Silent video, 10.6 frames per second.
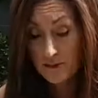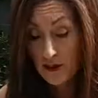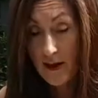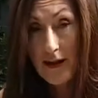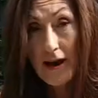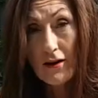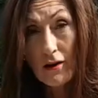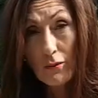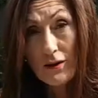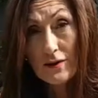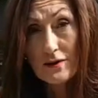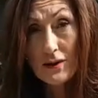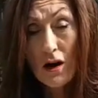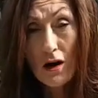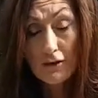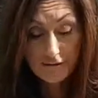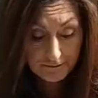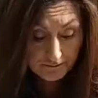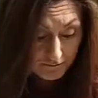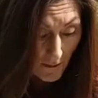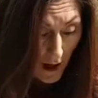tie their hair up with a scarf.
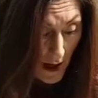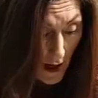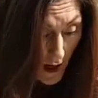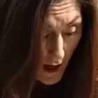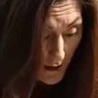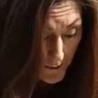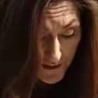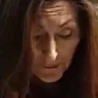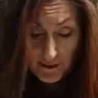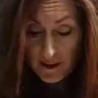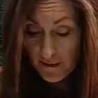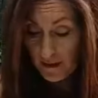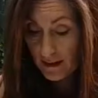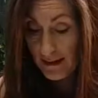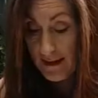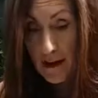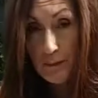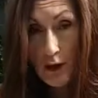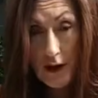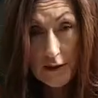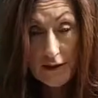Some of the other cleaning
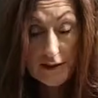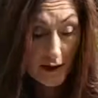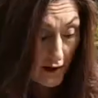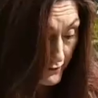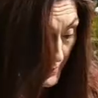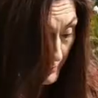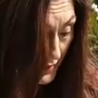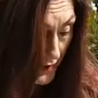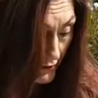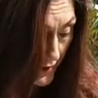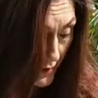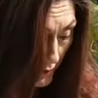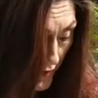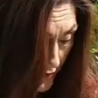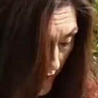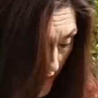products I've been playing around with